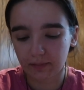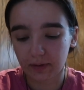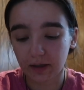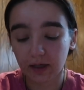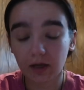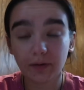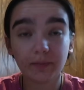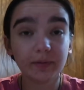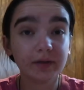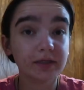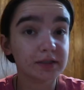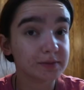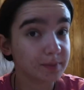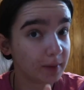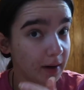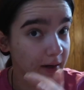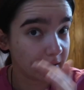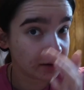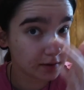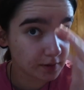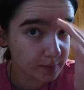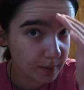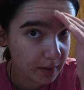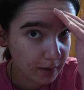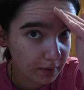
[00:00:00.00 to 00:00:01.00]
Makeup
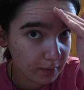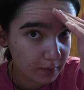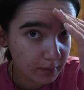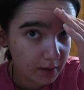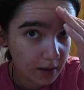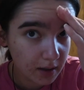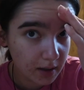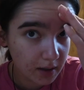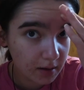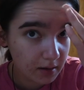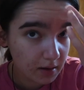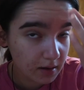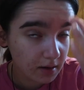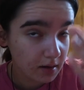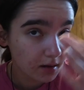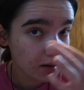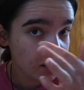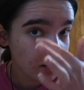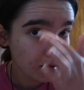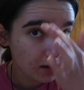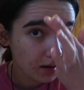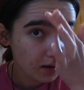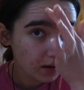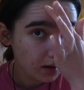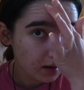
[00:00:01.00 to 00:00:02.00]
expires, by the way.
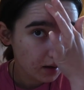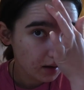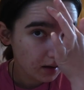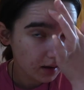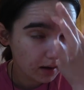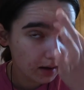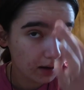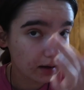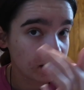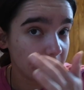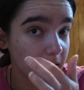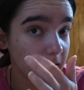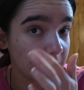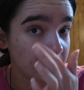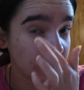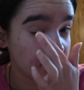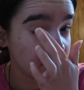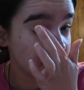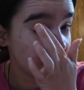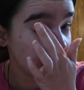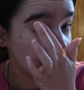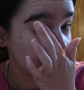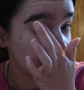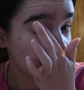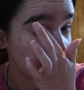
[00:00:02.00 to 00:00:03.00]

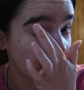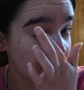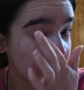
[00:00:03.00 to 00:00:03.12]
And